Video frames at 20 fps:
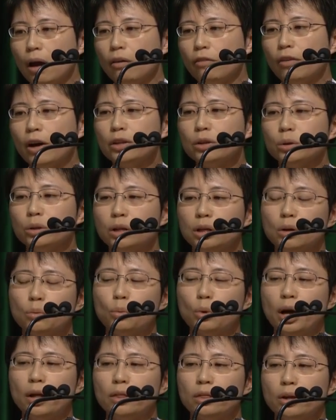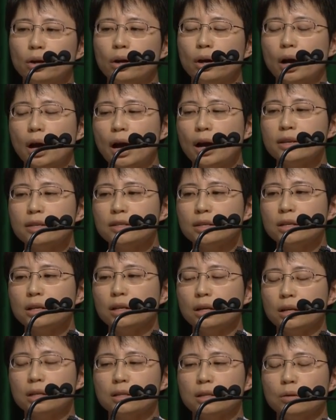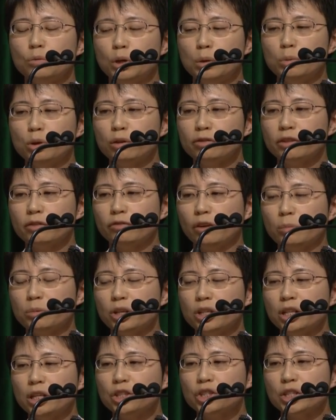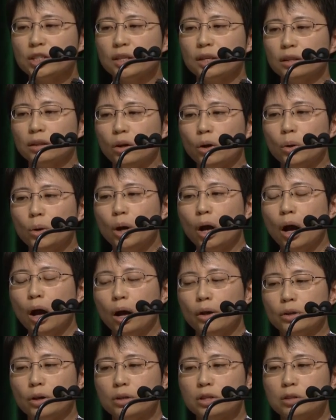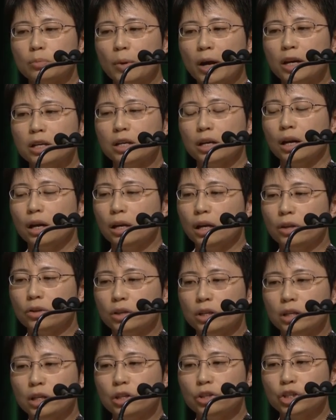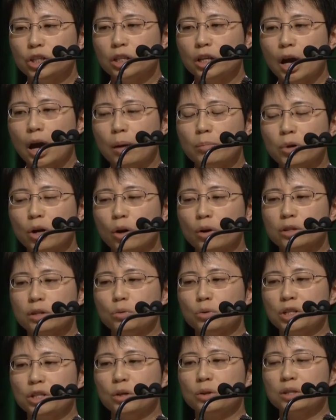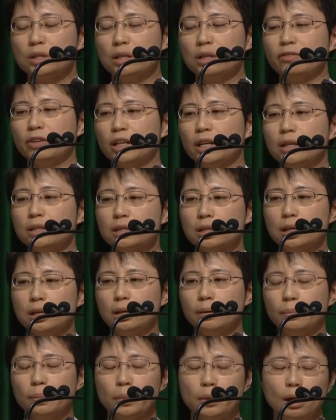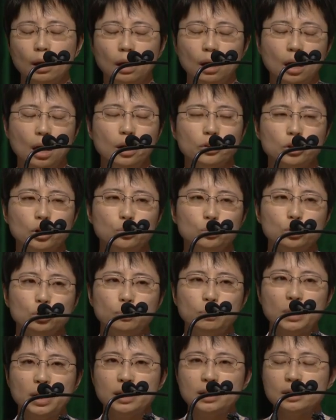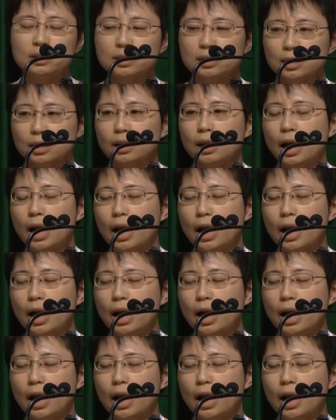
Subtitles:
Finally, when the IC is removed from the EEG signal, the spike in the EEG time course reduces significantly. The rule-based